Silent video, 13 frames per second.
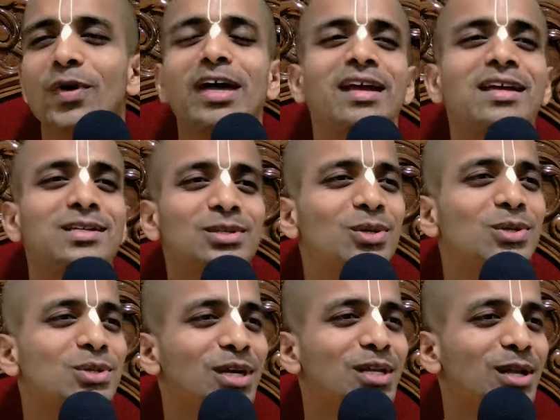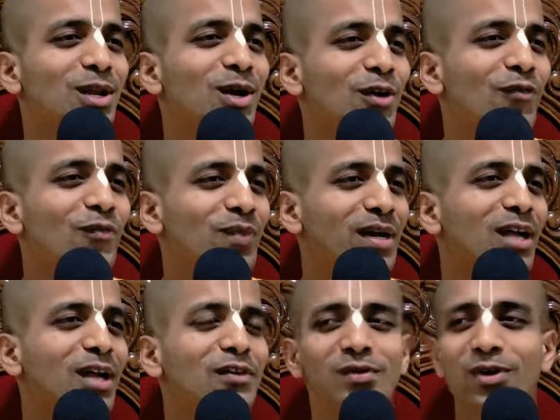Where has Krishna, the Lord of my
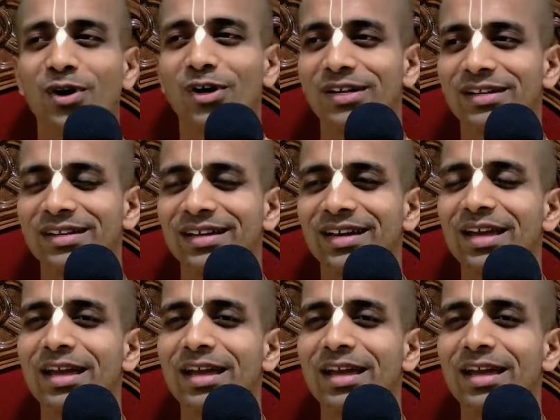life, gone?